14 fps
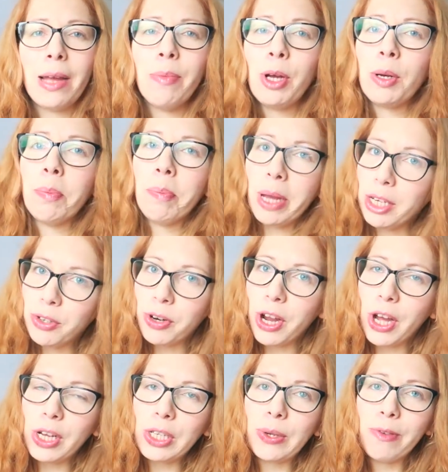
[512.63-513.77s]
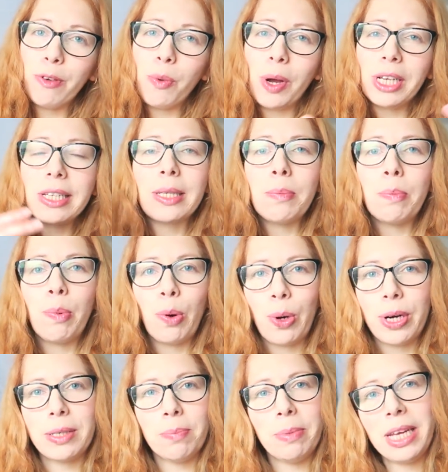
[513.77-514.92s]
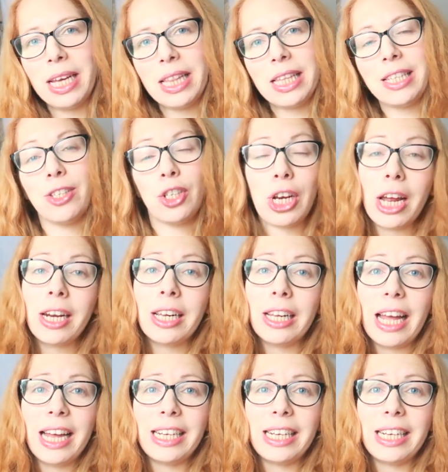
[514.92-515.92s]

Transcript: I'm on Patreon, so if you want to support me and this channel